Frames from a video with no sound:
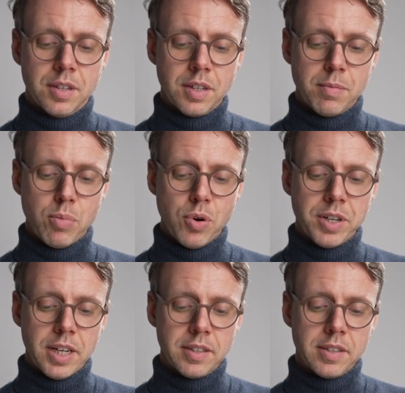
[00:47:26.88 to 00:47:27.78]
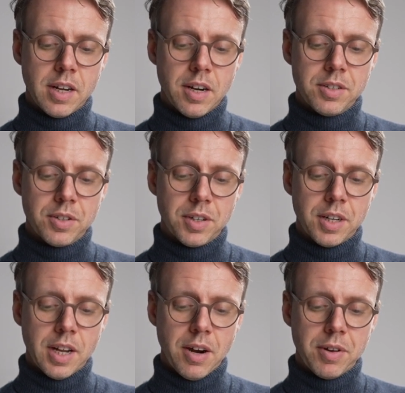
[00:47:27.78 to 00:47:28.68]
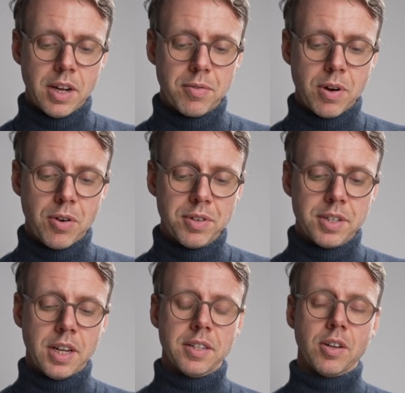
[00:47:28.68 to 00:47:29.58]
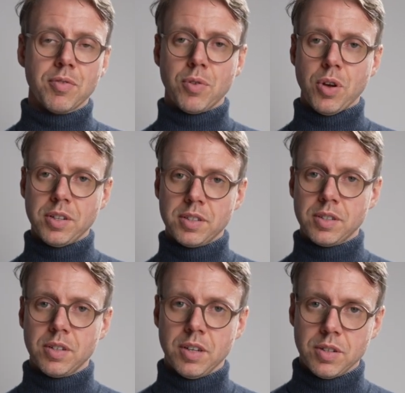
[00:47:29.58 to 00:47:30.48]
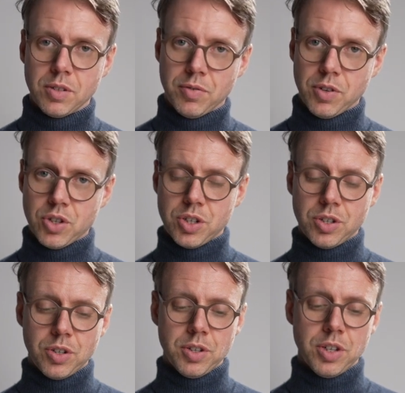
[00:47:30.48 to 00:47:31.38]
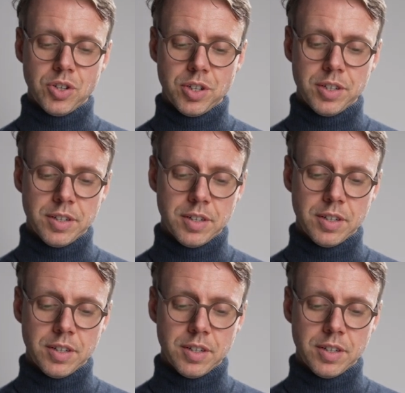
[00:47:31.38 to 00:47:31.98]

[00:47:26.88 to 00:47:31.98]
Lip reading: the point x star, so in an area around. That's our first sufficient condition.